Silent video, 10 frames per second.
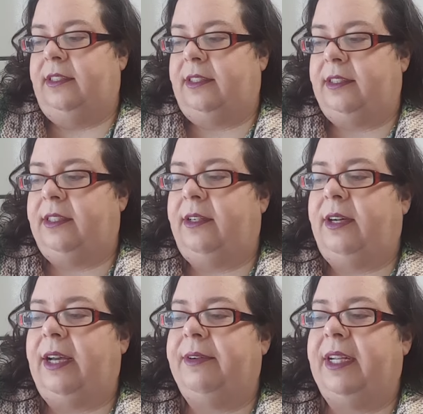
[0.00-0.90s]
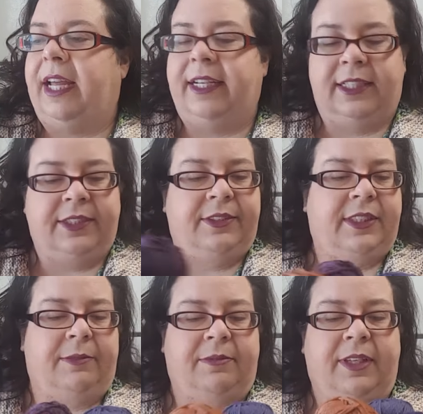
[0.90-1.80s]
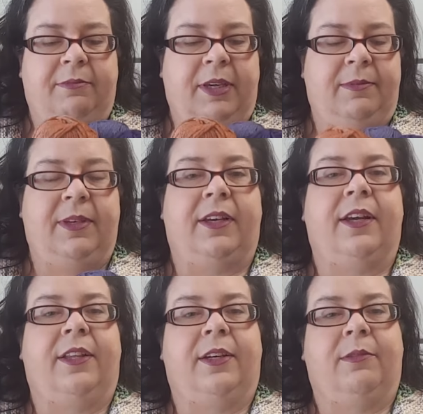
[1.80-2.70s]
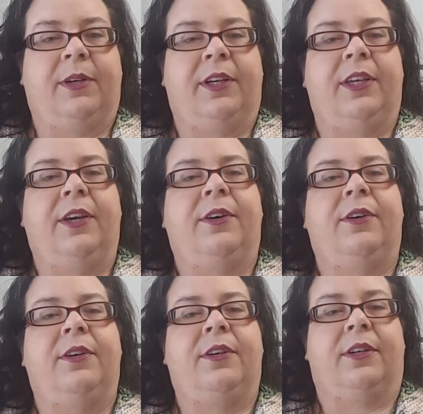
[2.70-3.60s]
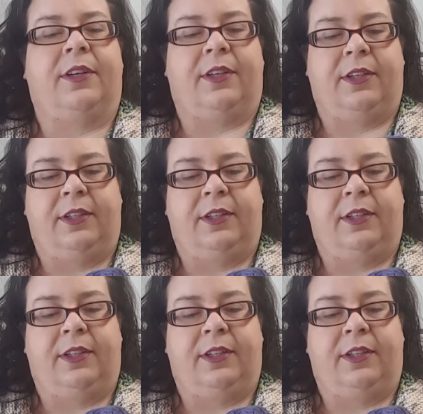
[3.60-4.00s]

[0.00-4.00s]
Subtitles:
So I would like to do something, maybe a color work yoke or